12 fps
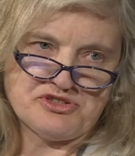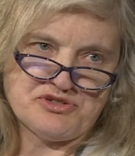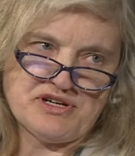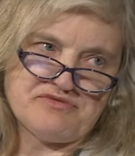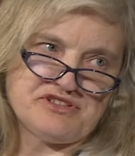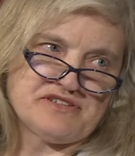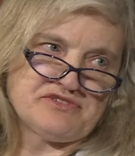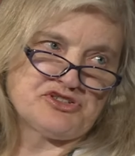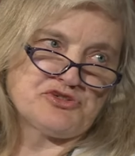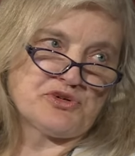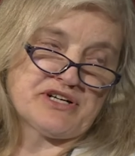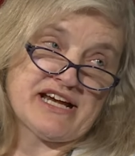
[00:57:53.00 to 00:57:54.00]
but you have to give a
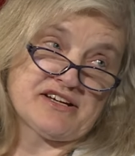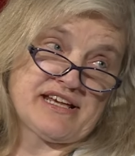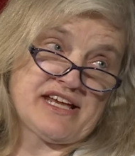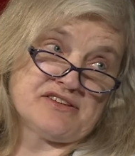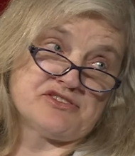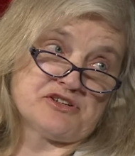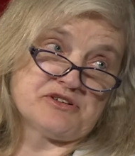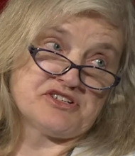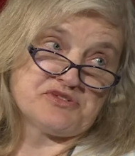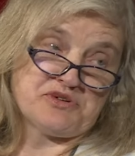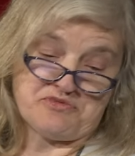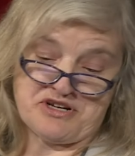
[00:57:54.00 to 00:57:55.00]
short answer
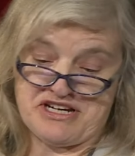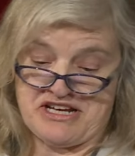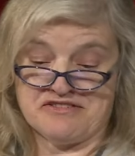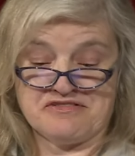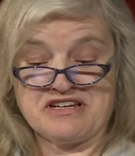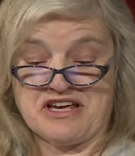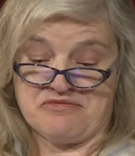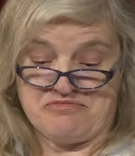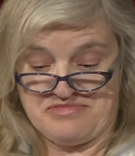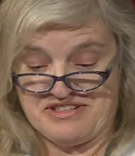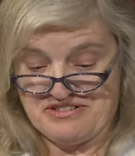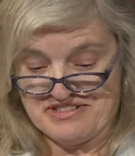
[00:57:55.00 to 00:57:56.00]
because okay. we're running out of time.
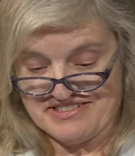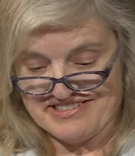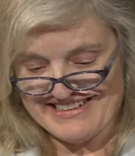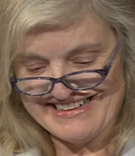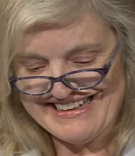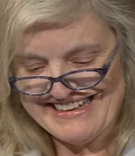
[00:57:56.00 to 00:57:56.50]
Here it is.